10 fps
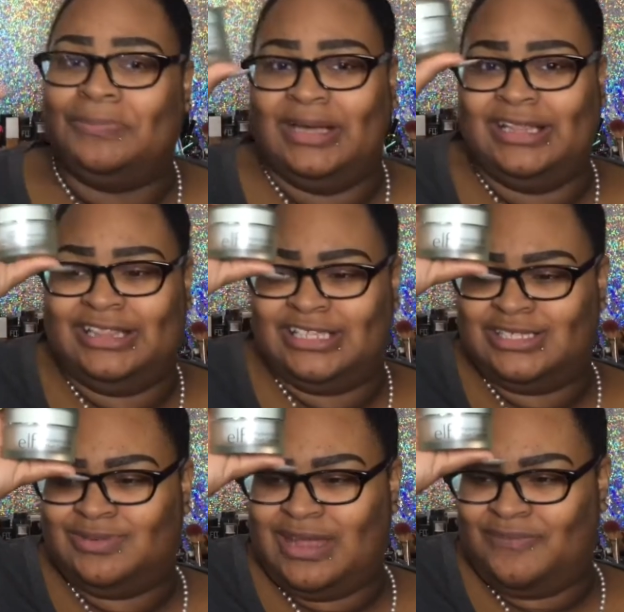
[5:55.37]
But this
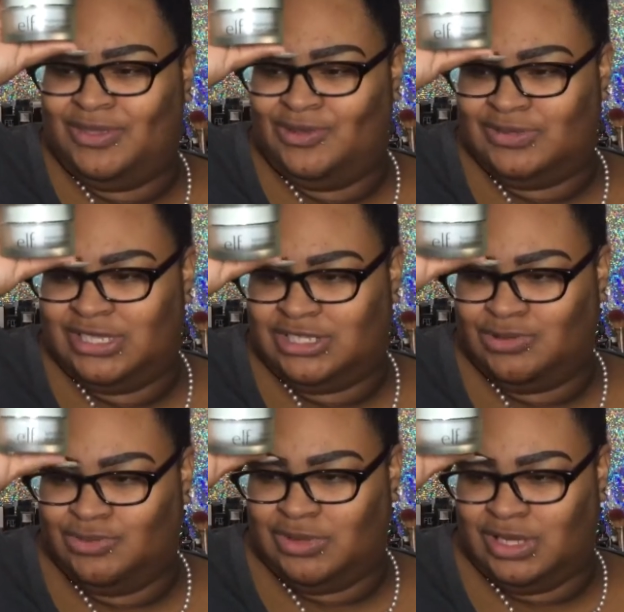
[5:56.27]
is what I've been using
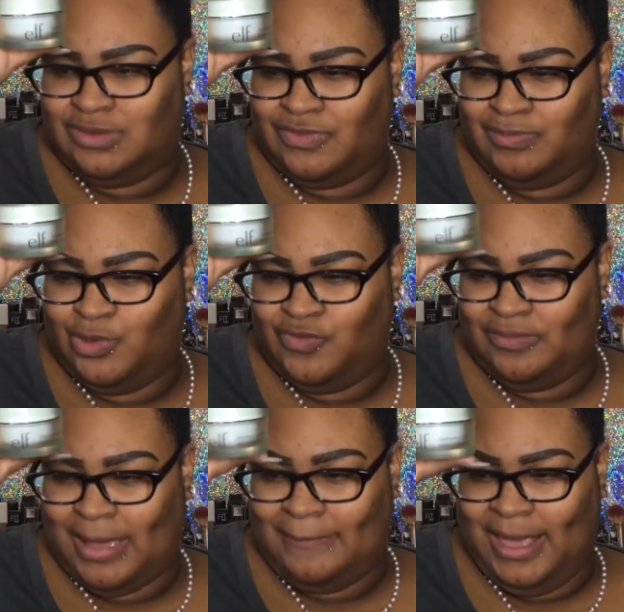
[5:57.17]
to remove
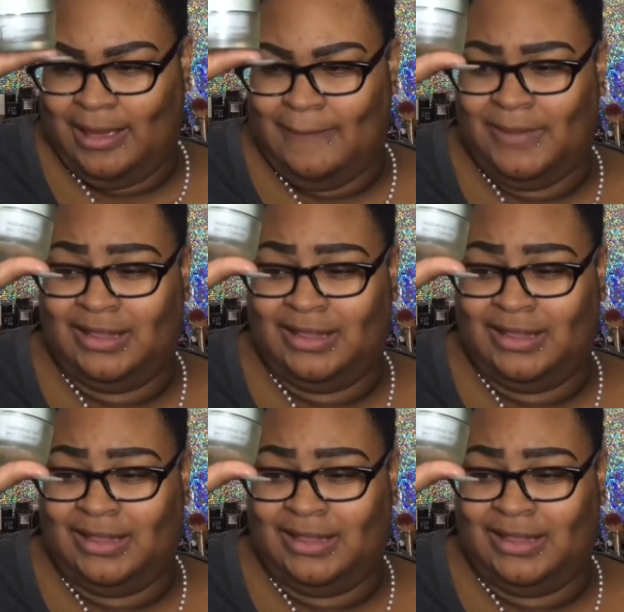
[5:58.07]
my makeup.